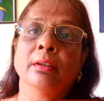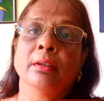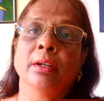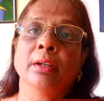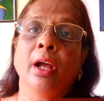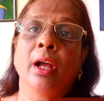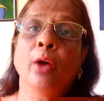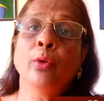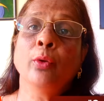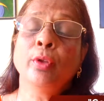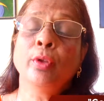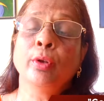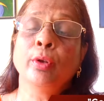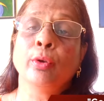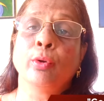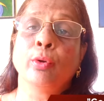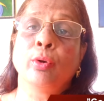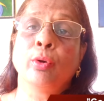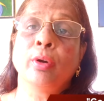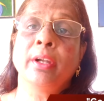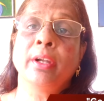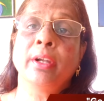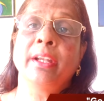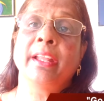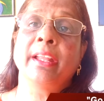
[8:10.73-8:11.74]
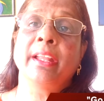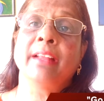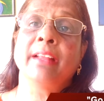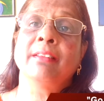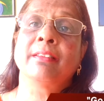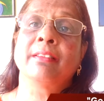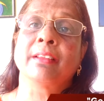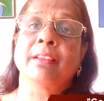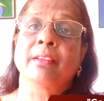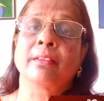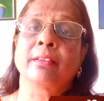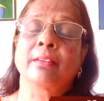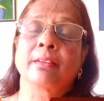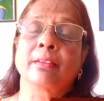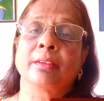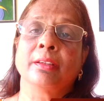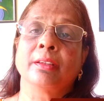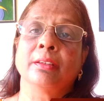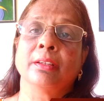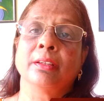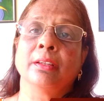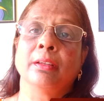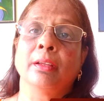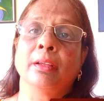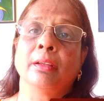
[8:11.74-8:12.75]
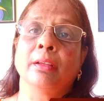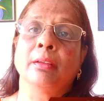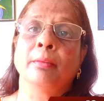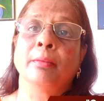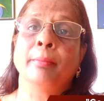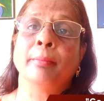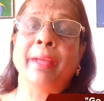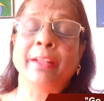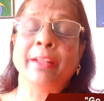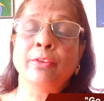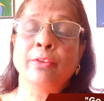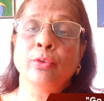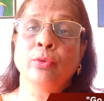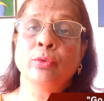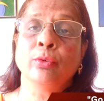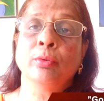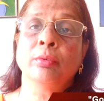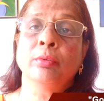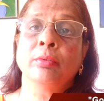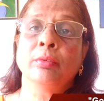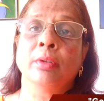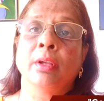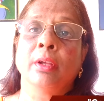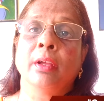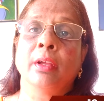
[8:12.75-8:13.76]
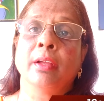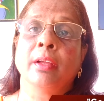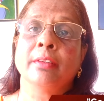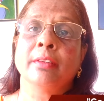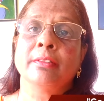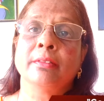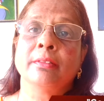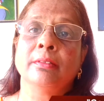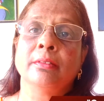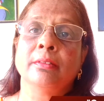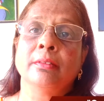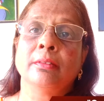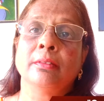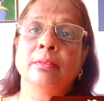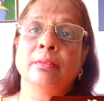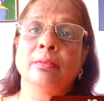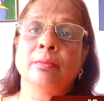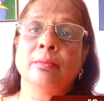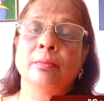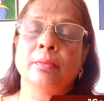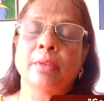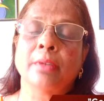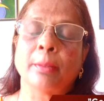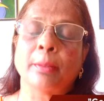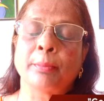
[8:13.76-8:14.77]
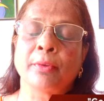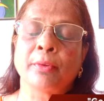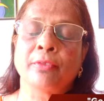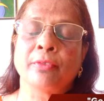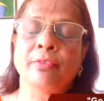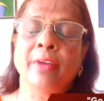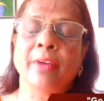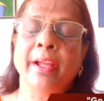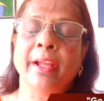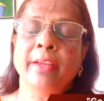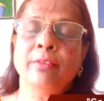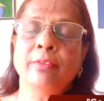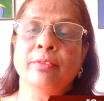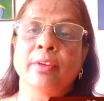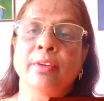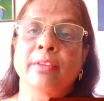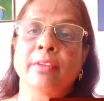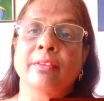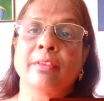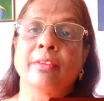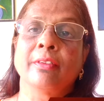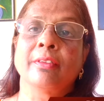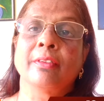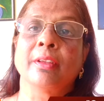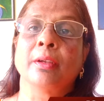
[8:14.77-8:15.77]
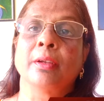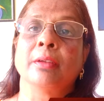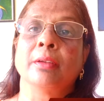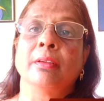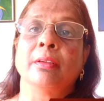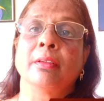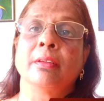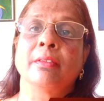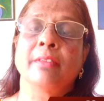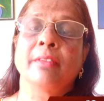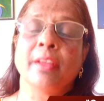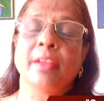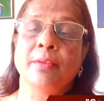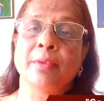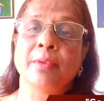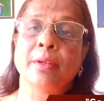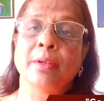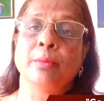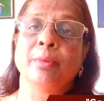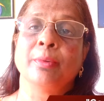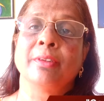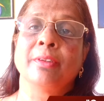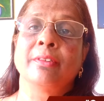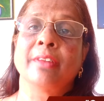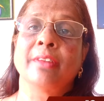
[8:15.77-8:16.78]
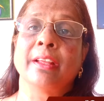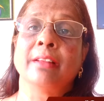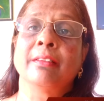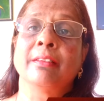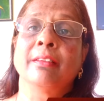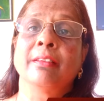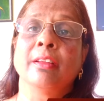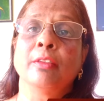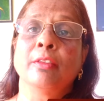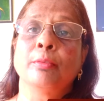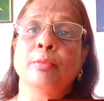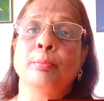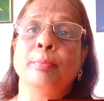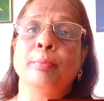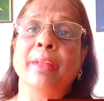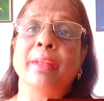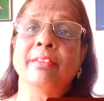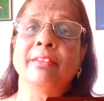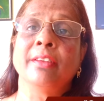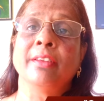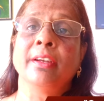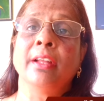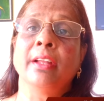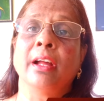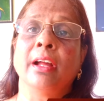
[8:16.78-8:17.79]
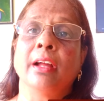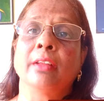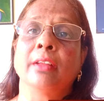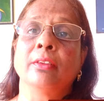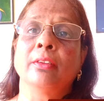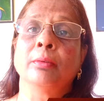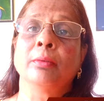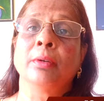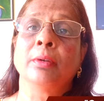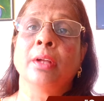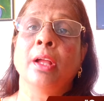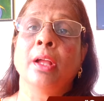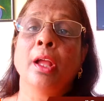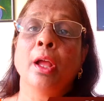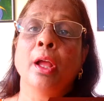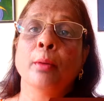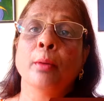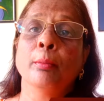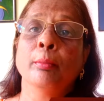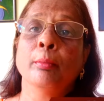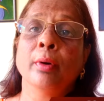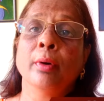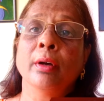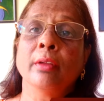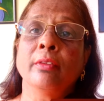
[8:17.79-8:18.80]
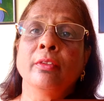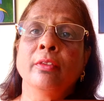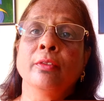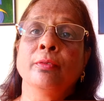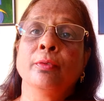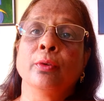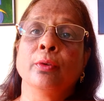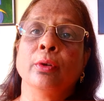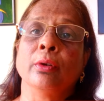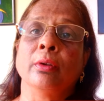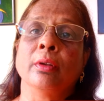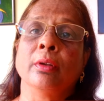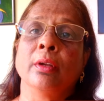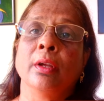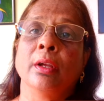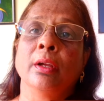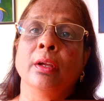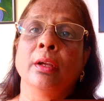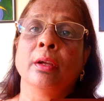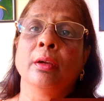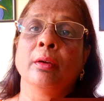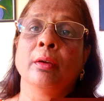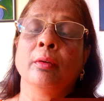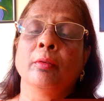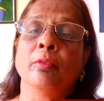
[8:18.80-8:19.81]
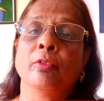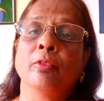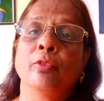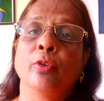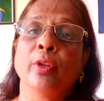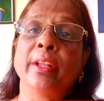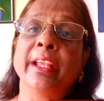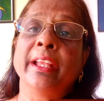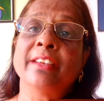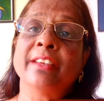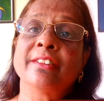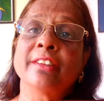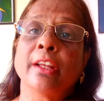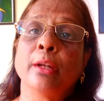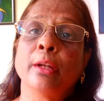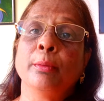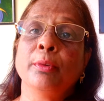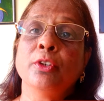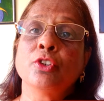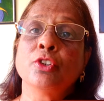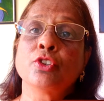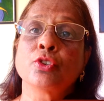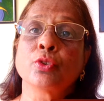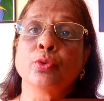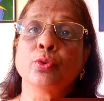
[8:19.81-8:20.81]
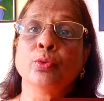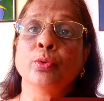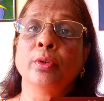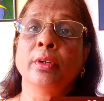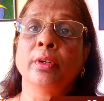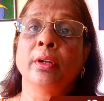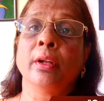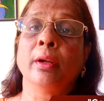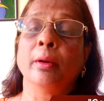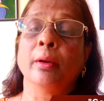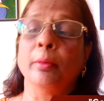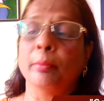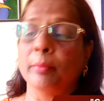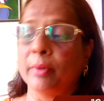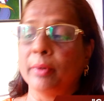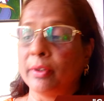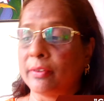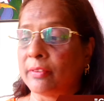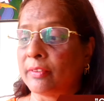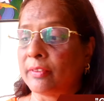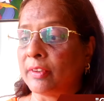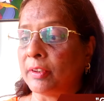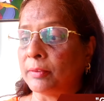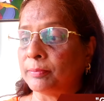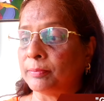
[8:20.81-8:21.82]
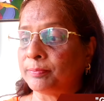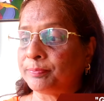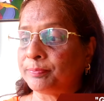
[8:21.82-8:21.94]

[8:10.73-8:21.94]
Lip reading: How the Lord tells us, Matthew chapter 5 verses 7, which tells us, "Blessed are the merciful, for they shall be shown mercy."